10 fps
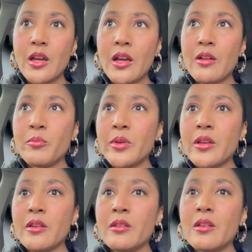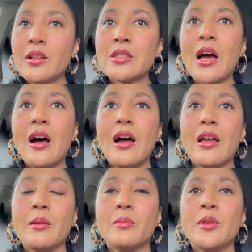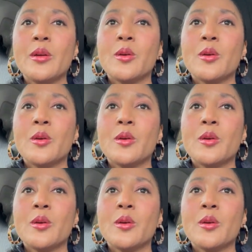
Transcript: have been a time